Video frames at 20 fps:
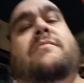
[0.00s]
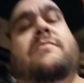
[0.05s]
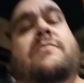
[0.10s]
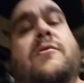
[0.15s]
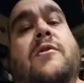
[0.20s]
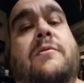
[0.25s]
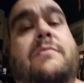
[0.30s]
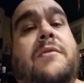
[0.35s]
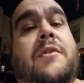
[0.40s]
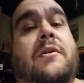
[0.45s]

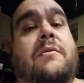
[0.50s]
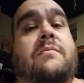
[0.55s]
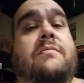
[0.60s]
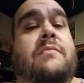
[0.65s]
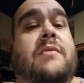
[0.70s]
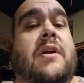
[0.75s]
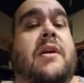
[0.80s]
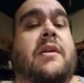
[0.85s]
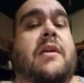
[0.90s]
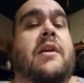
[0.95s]
Well, you know,
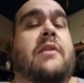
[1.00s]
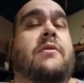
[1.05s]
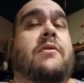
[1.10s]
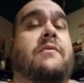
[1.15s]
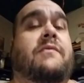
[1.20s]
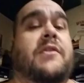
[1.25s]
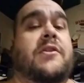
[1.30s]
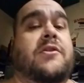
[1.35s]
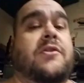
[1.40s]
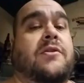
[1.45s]
I don't know
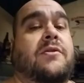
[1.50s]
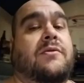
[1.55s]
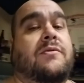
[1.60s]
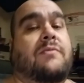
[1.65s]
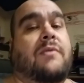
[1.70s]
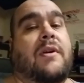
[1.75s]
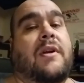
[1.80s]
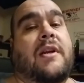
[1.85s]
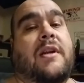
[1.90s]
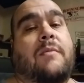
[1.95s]
if he chews
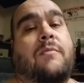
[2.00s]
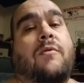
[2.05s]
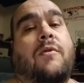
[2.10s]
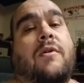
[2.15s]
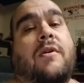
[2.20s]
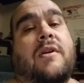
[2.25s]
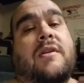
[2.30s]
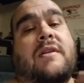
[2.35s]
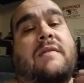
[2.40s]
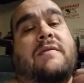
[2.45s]
right
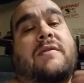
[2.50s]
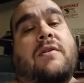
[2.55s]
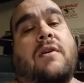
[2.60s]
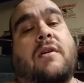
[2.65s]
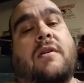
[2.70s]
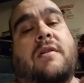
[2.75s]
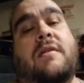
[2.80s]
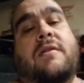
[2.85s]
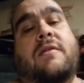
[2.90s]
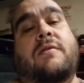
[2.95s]
anymore because I haven't
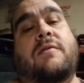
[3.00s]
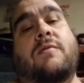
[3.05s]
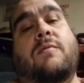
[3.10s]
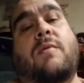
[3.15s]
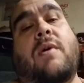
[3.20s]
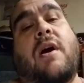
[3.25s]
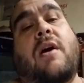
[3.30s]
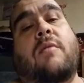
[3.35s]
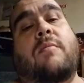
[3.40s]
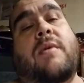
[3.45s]
talked to the dude in a
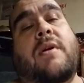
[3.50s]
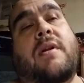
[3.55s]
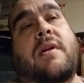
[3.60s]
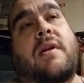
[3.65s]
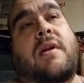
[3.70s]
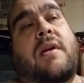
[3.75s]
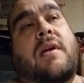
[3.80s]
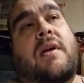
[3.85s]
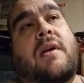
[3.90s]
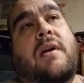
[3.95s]
while, but
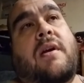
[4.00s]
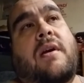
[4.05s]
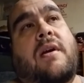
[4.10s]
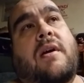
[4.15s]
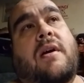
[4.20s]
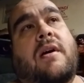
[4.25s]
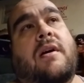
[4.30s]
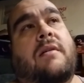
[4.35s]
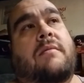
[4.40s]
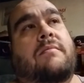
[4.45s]

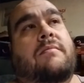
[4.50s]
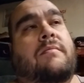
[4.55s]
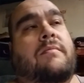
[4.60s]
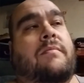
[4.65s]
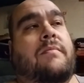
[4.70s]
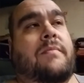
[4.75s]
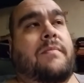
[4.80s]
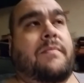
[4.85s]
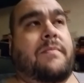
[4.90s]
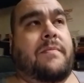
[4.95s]

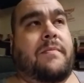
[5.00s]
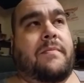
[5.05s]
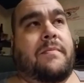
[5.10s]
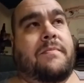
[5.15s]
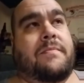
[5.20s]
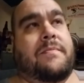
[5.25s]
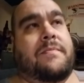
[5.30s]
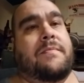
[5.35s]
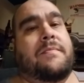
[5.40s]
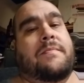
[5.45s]

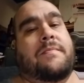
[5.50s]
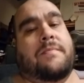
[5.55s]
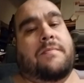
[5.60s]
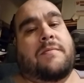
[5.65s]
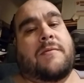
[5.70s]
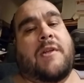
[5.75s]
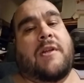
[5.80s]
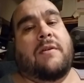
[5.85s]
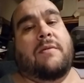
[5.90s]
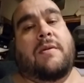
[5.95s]
you
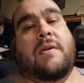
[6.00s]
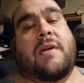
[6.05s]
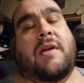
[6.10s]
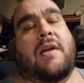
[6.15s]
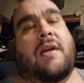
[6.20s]
know,